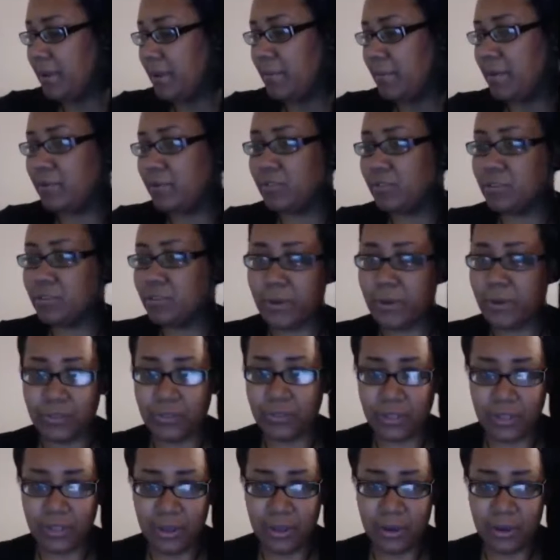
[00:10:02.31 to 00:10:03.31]
but I was
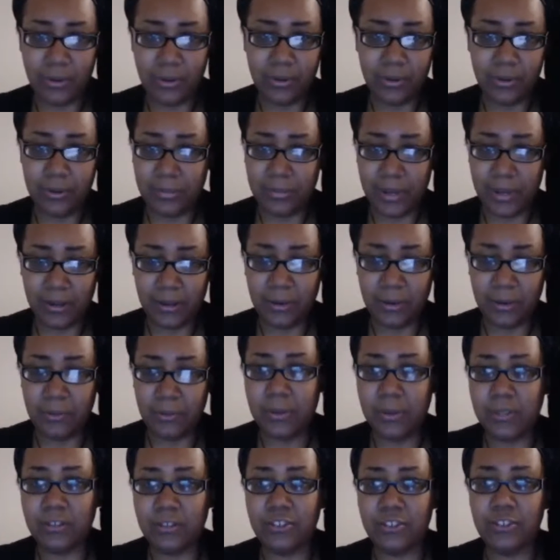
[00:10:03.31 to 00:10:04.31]
supposed to go and I'm
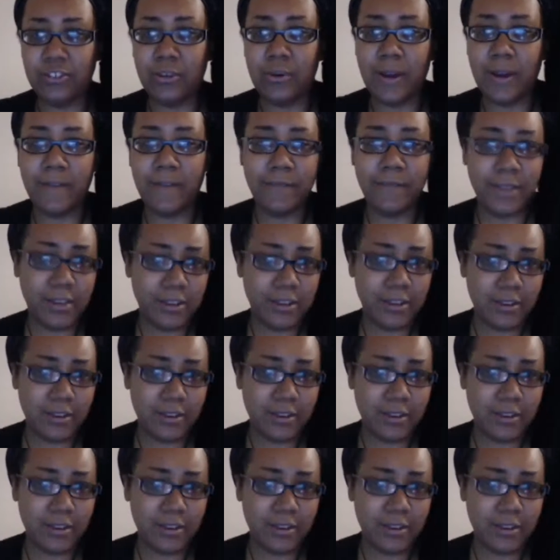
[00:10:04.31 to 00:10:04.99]
not going. So I